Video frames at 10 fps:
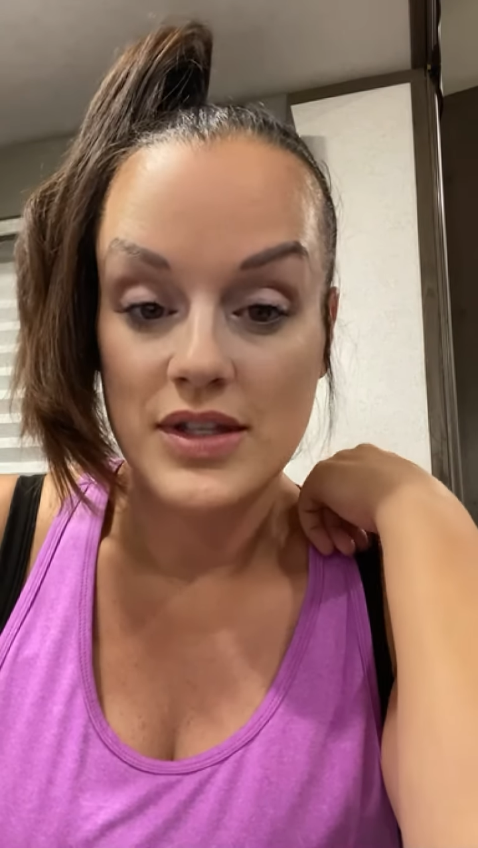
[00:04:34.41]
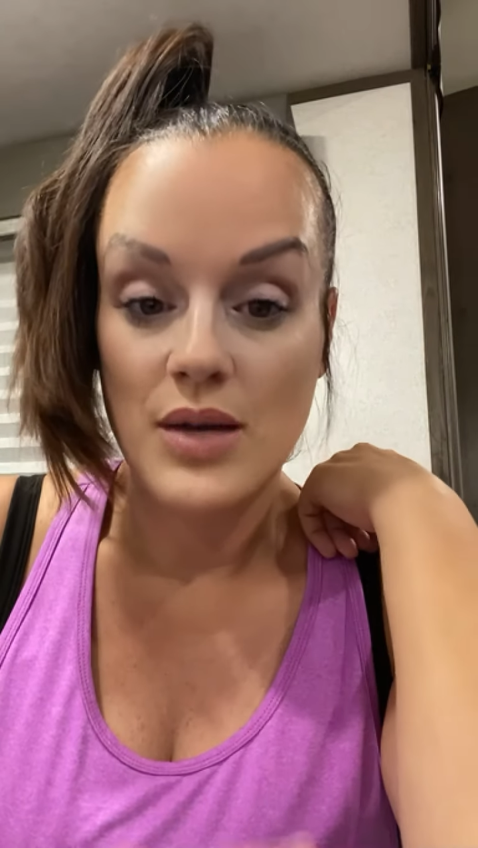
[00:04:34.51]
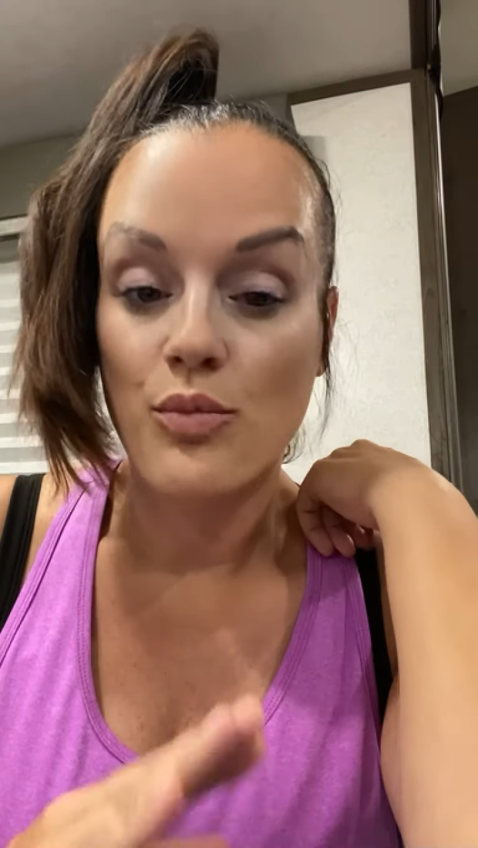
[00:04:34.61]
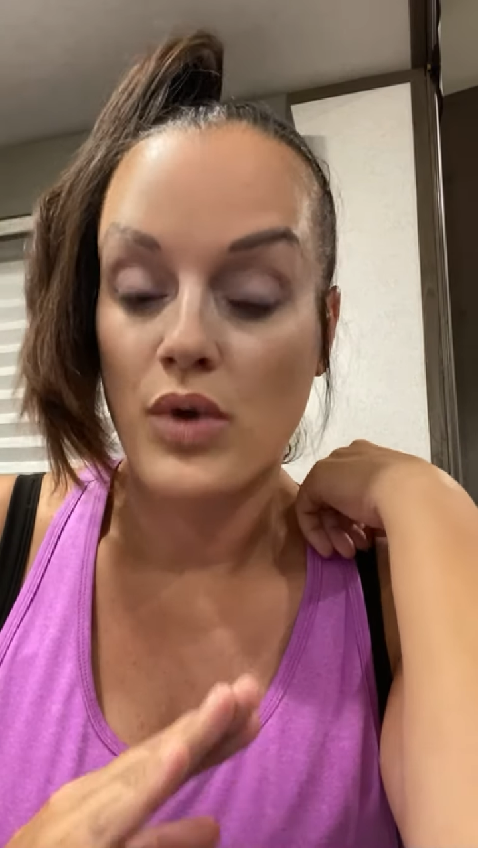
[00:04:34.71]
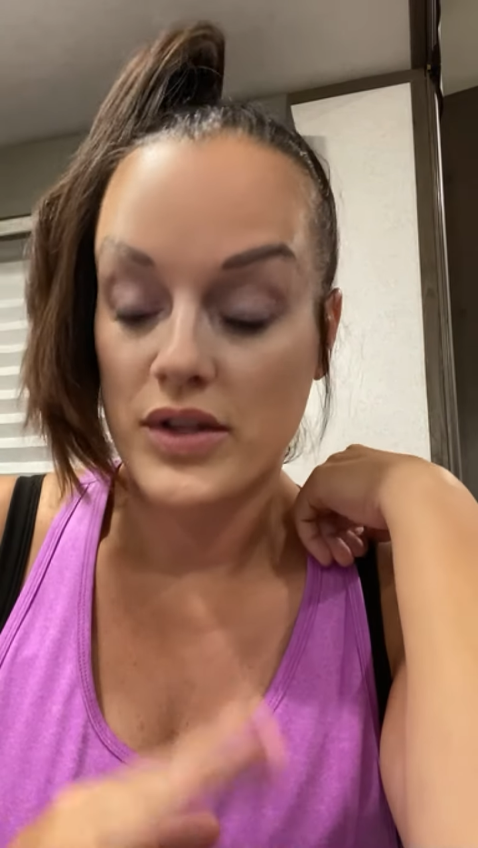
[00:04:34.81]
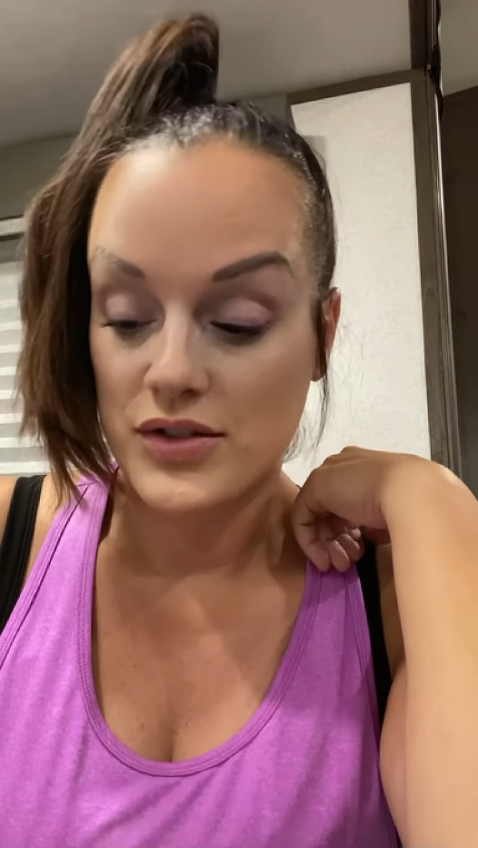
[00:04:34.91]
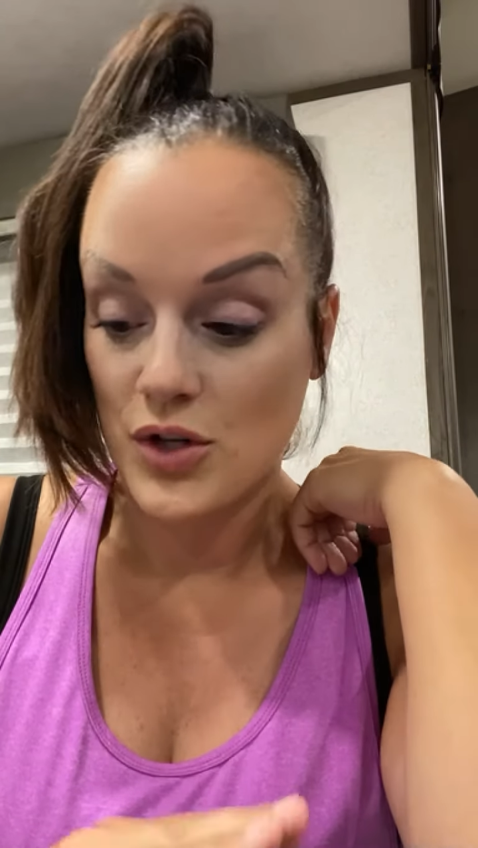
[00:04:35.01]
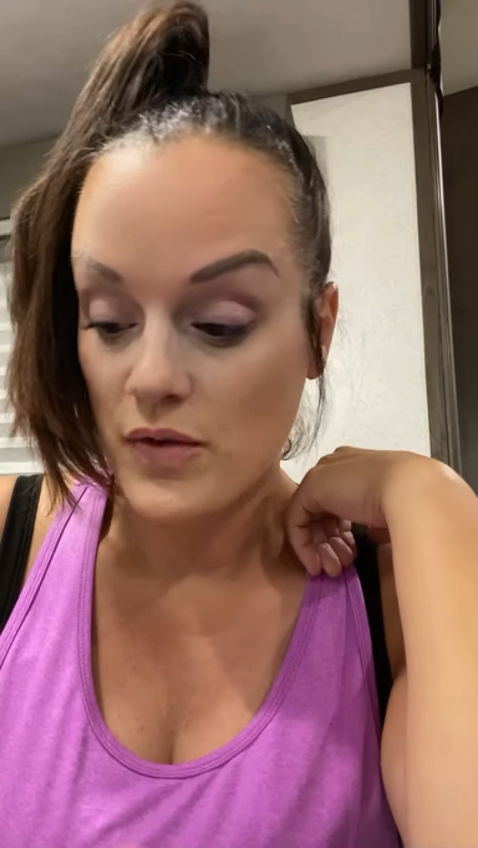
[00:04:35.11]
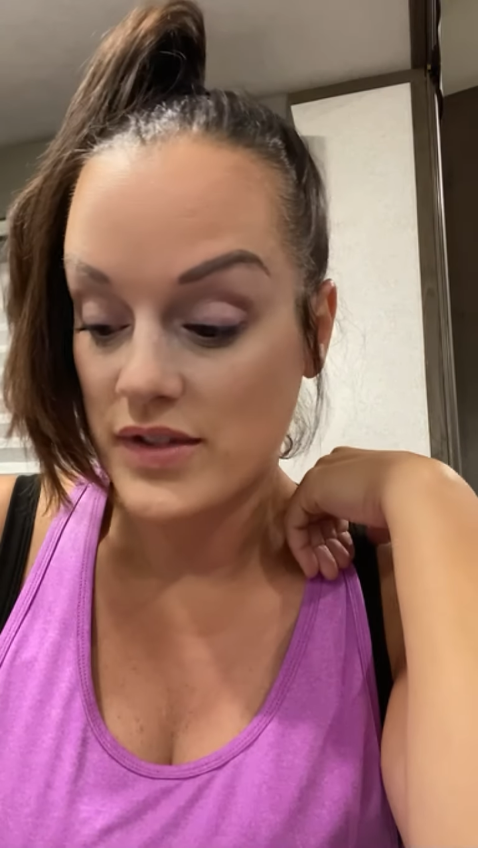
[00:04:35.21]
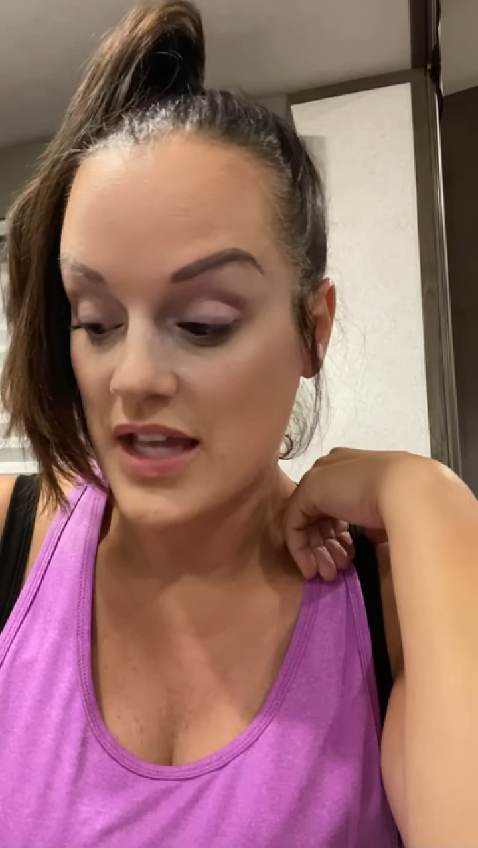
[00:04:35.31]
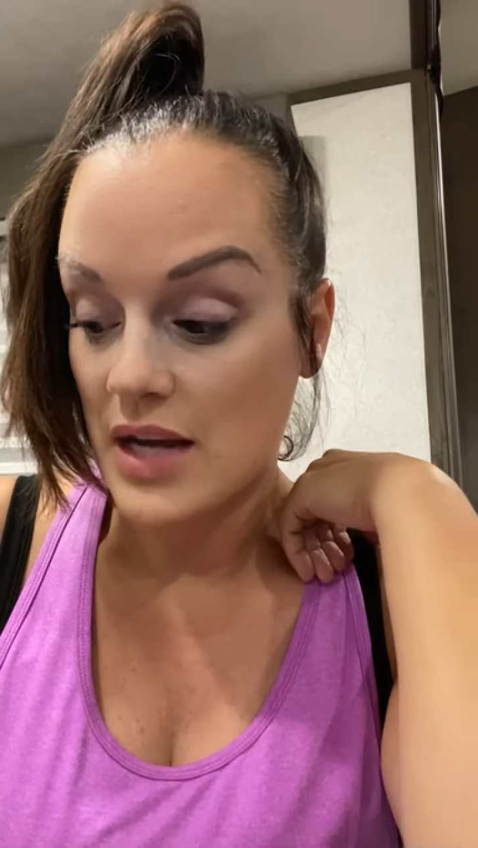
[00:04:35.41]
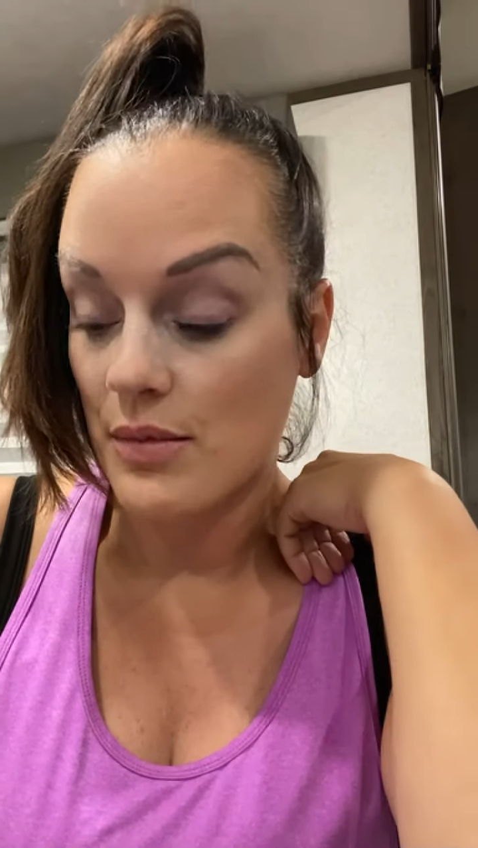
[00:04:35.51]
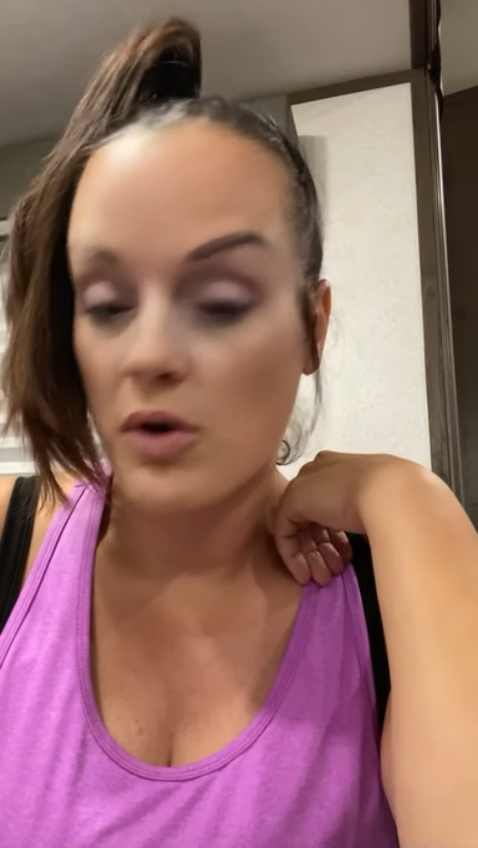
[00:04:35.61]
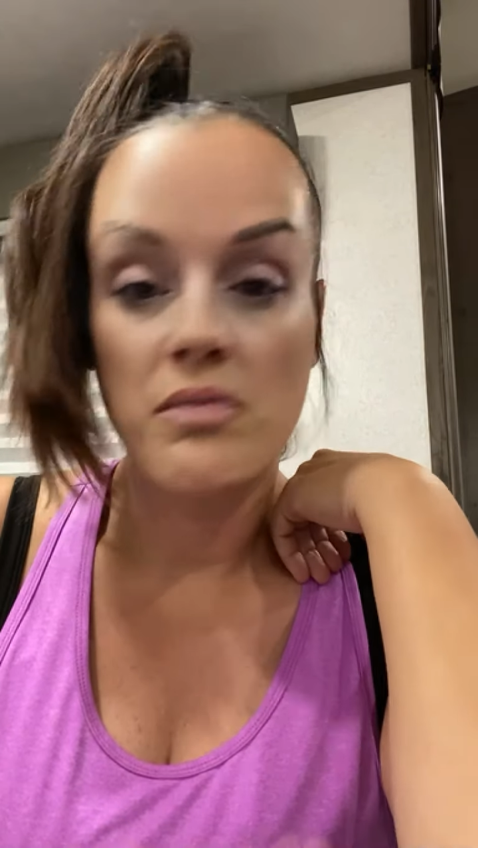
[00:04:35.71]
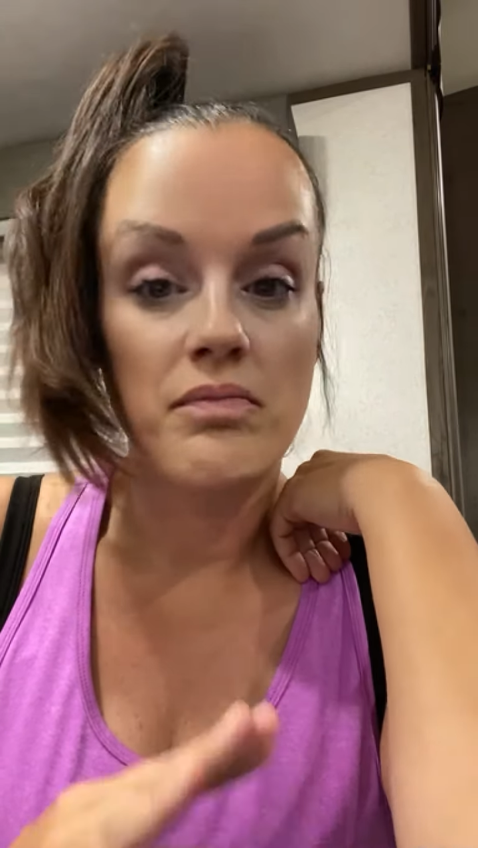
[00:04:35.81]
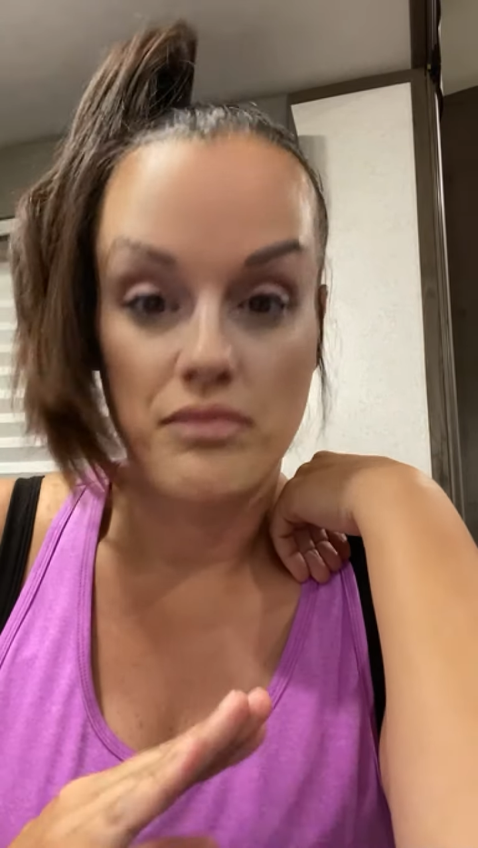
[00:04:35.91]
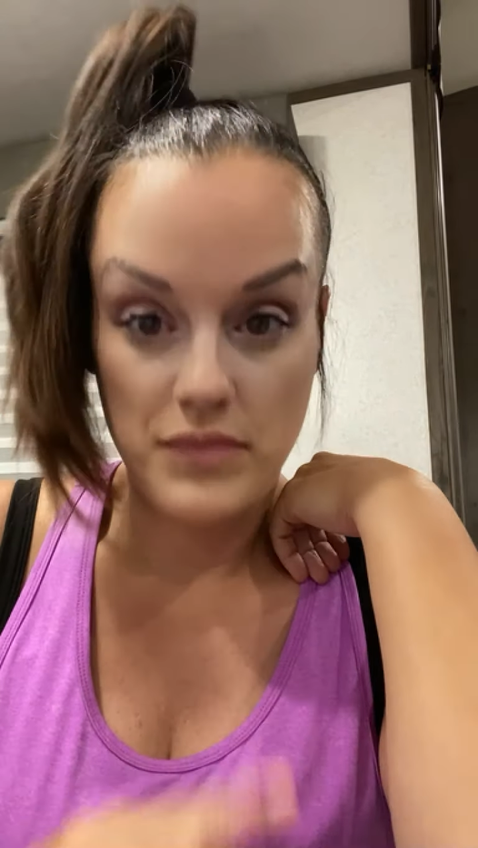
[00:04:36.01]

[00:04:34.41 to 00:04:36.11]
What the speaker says: them with a service animal.